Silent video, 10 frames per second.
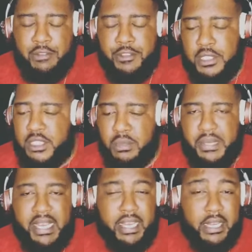I feel so
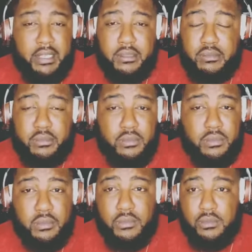bad
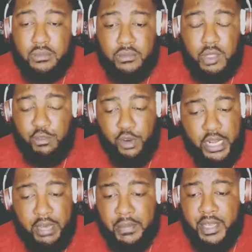
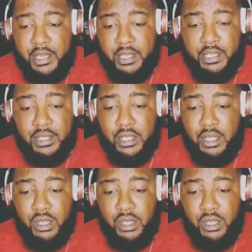for that man